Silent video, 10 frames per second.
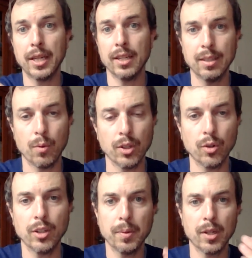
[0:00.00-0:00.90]
because they want
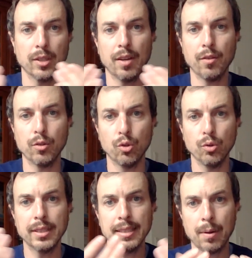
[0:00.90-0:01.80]
to enter because you have
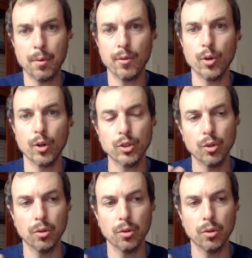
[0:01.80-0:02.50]
two system of doors.